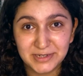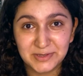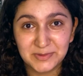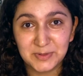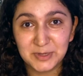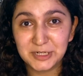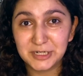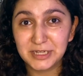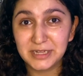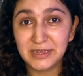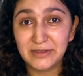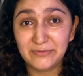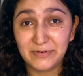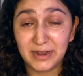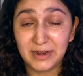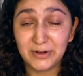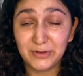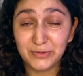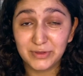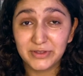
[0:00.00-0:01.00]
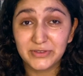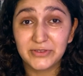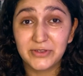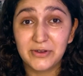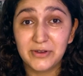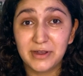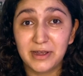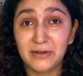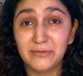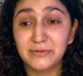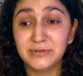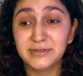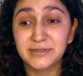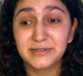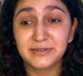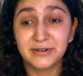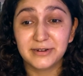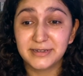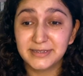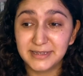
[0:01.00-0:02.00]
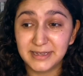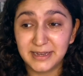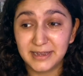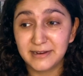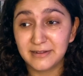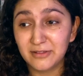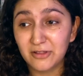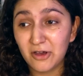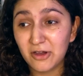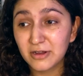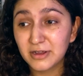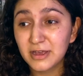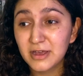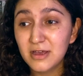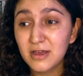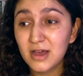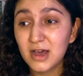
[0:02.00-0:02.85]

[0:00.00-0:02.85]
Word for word: especially if I know the song, I will start singing along.